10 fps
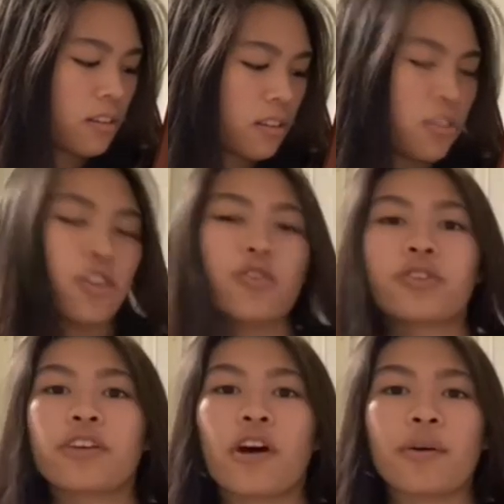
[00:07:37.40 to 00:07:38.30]
You're going
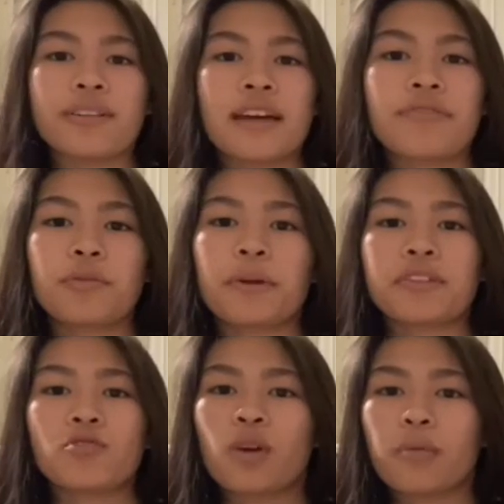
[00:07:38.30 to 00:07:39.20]
to always have to write
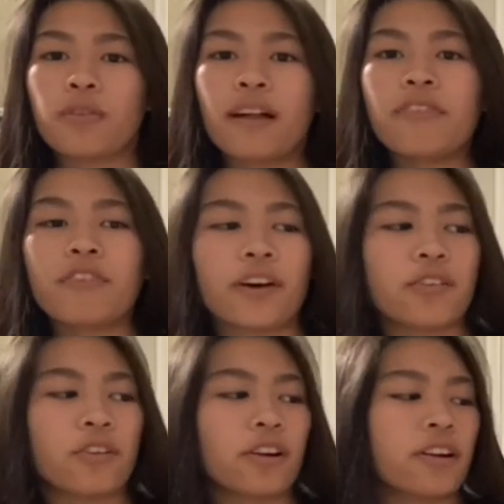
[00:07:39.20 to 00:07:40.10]
this treble clef,
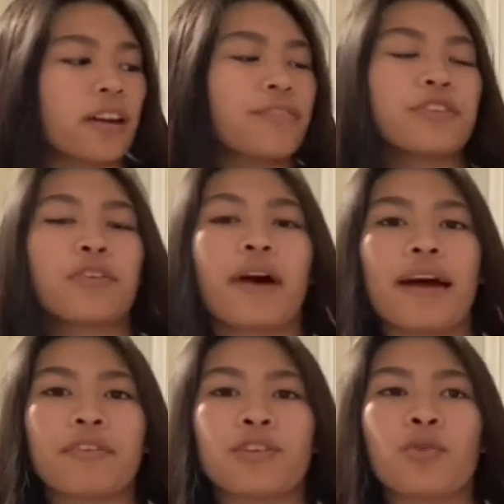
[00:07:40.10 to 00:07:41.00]
or if you don't
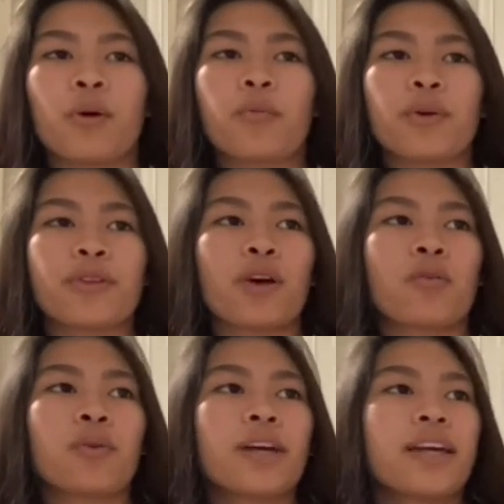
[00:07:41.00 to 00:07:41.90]
have it, no one will
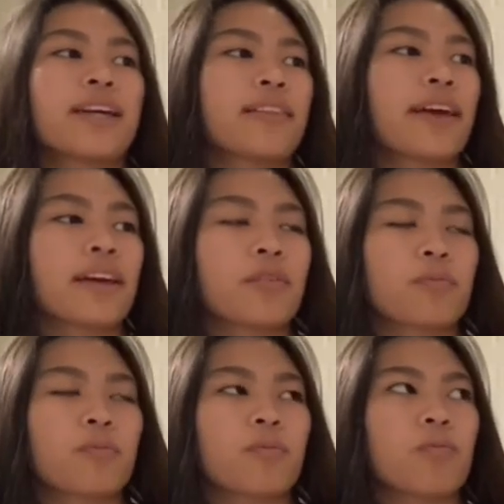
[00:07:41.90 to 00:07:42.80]
know like
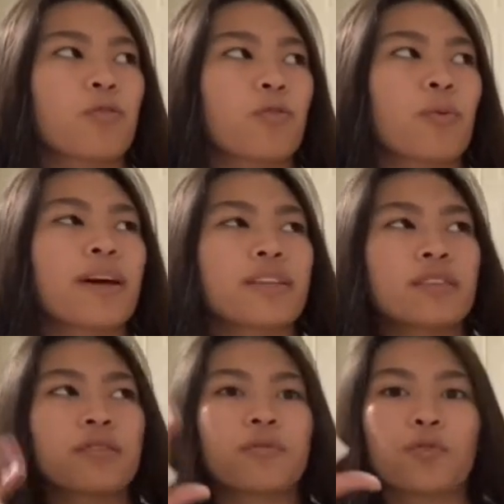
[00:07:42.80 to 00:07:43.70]
what
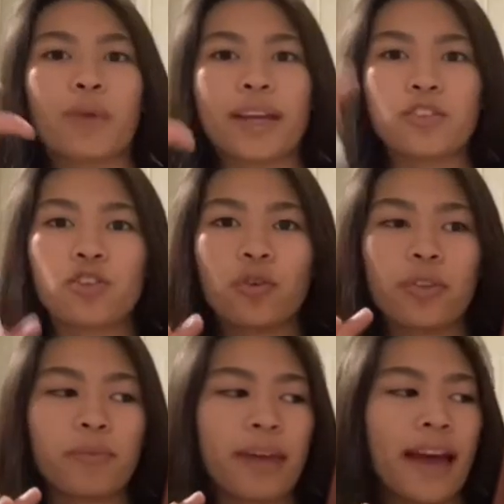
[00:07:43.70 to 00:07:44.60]
range you're going to
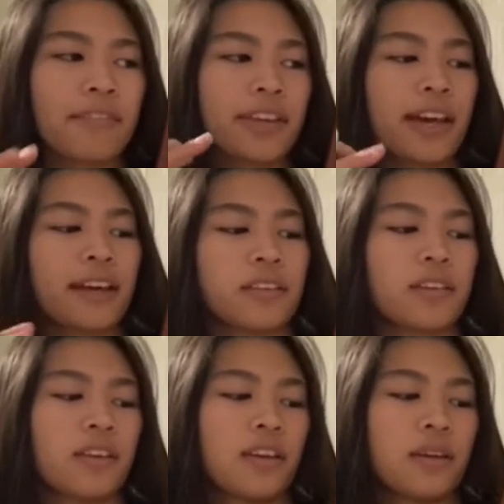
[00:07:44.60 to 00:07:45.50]
be having at.
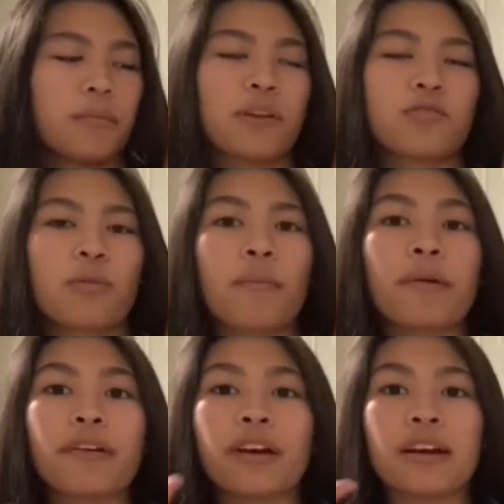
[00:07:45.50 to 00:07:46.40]
Because
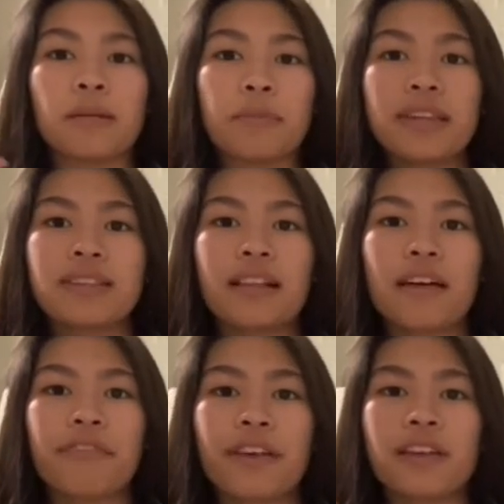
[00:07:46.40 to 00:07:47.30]
remember, bass
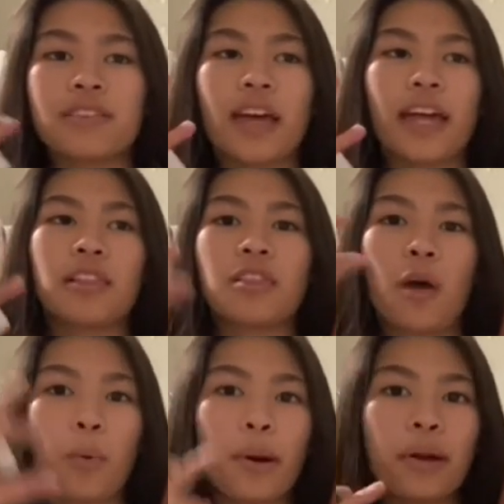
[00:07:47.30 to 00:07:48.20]
clef is like
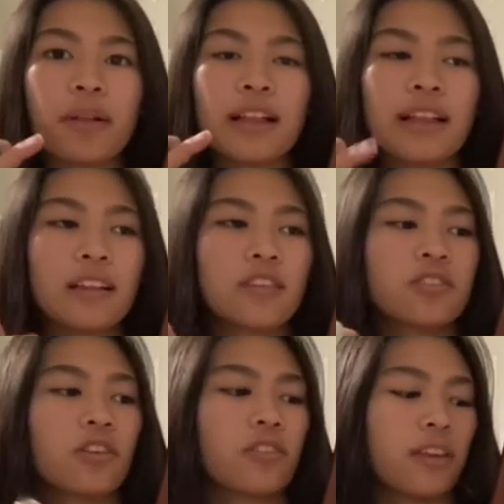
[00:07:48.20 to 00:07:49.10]
lower,
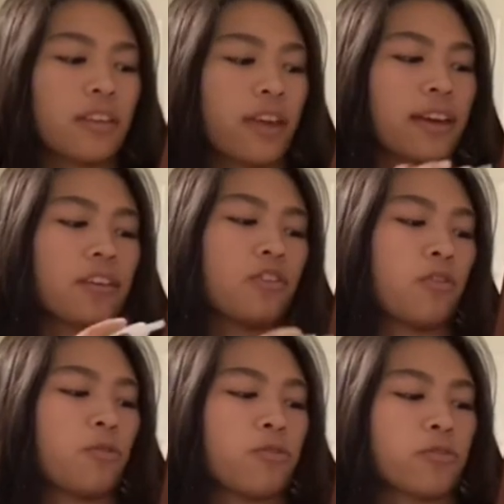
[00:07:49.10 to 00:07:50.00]
so then like
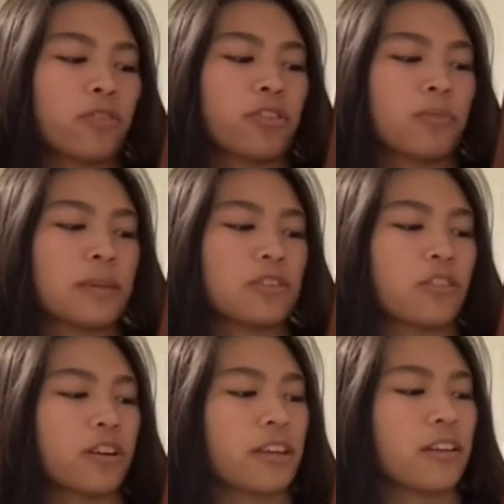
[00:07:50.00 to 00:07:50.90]
you're going to be
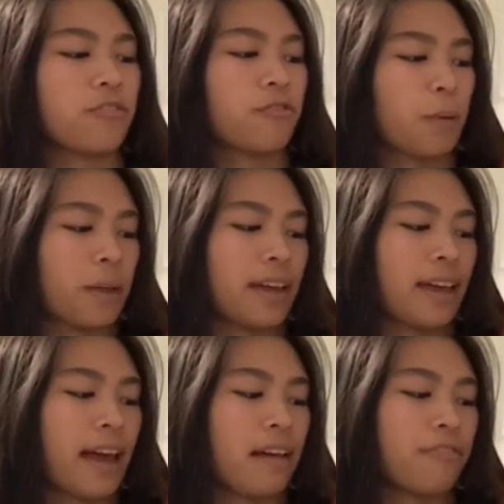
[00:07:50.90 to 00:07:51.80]
starting from like
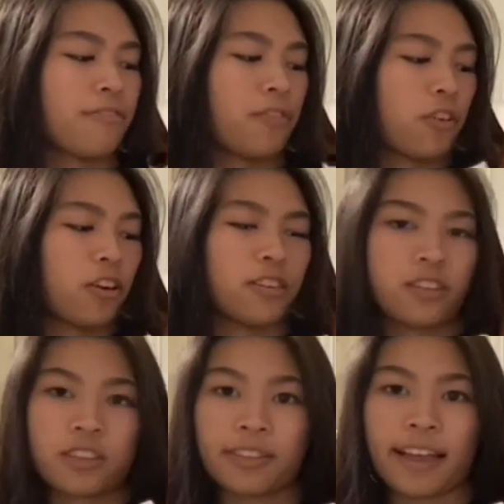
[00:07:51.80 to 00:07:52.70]
F on
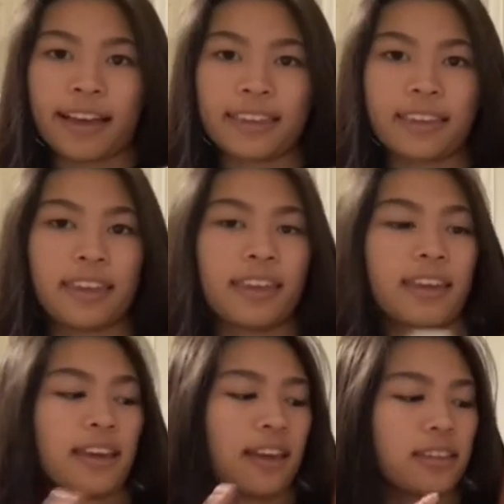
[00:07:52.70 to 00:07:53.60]
this line
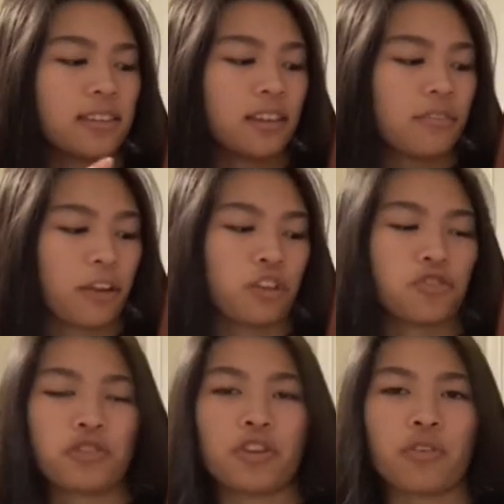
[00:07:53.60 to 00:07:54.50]
instead of like
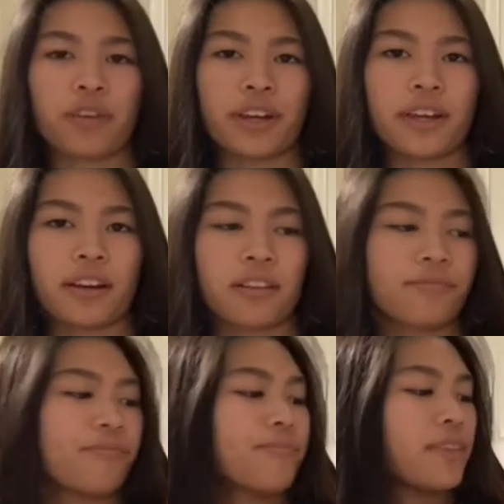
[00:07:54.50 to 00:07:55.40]
G over here.
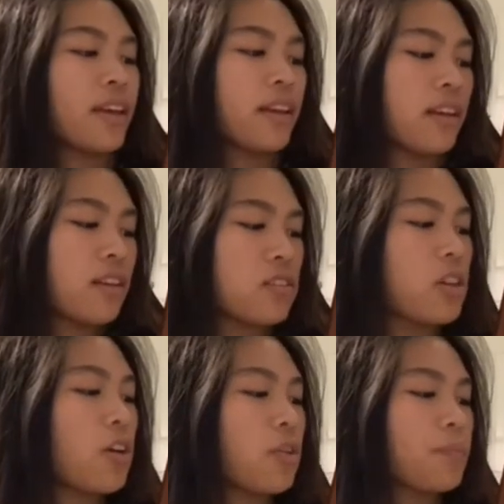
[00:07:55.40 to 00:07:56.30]

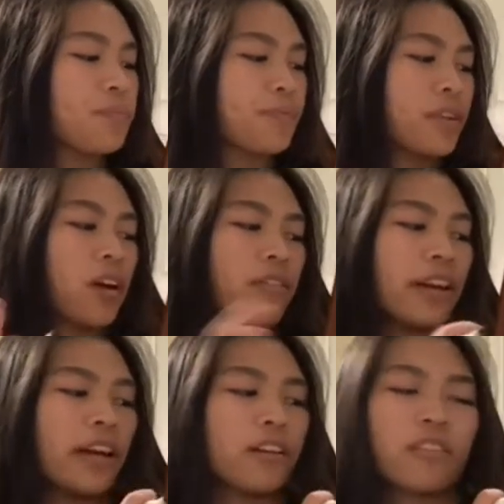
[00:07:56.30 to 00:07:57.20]
So over
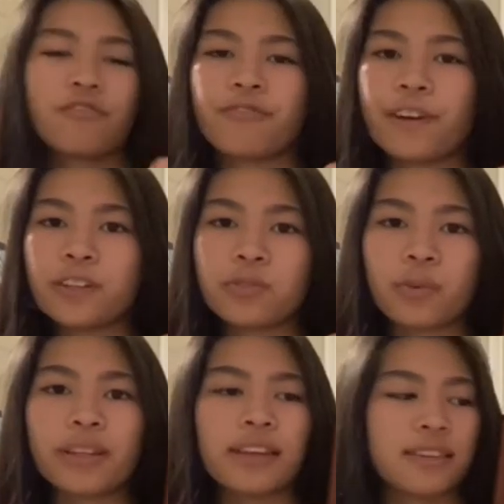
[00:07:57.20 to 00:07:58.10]
here, the first
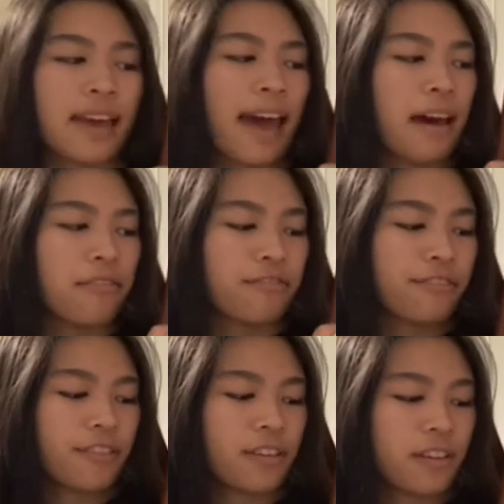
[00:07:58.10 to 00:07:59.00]
one is F.
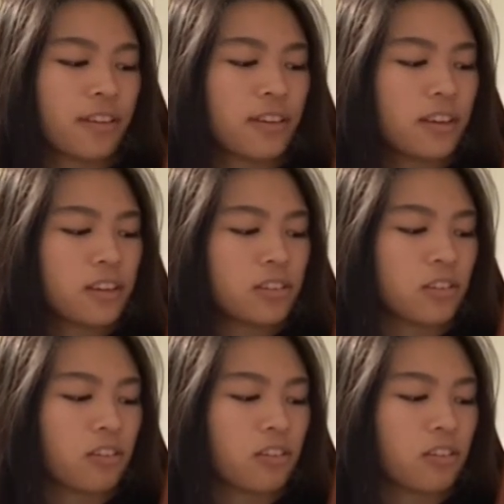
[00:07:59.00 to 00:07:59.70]
So the